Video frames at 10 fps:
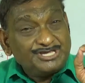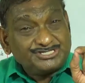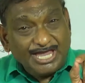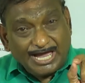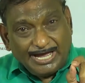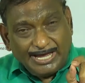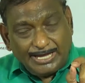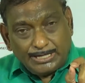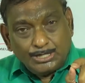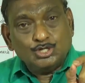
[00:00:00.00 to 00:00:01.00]
is
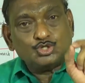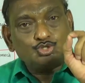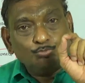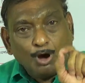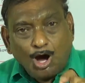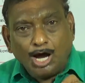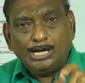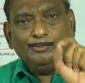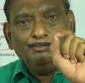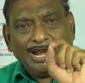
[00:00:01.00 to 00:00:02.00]
a
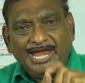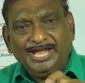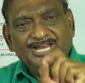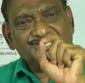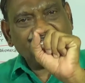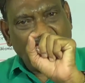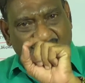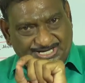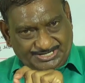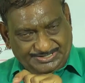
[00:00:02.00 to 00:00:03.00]
small blind
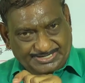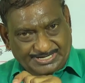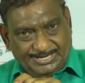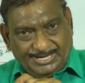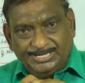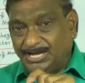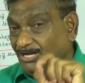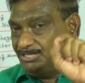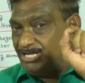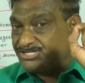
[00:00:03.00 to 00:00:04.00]
sac.
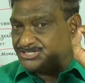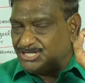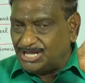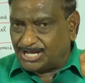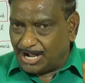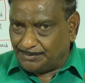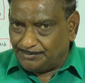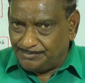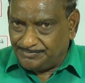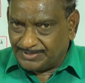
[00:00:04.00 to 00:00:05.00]
In this
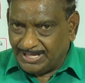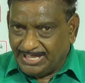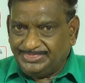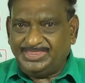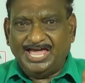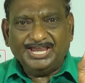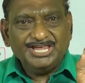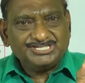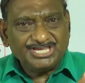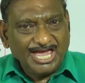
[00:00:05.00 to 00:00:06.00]
cecum, there
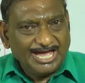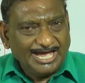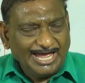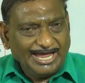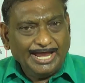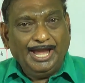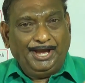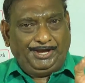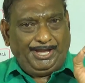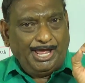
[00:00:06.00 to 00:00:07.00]
is a
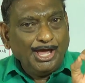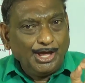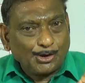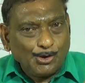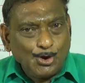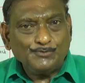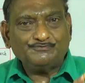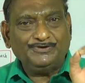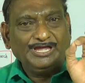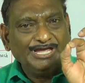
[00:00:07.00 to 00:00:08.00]
narrow
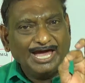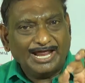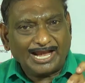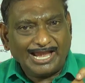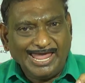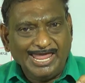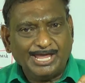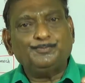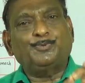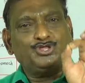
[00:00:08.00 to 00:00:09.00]

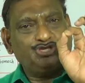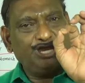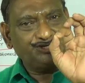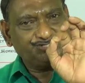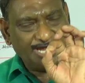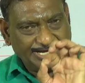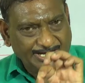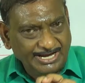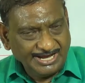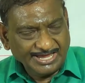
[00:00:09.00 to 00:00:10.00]
finger-like
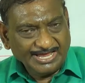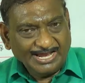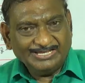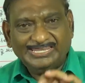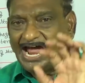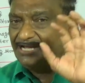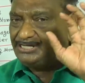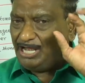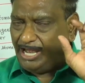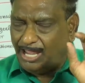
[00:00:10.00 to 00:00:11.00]
projection.
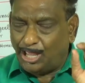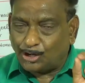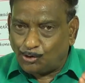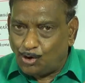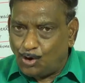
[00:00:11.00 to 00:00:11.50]
That narrow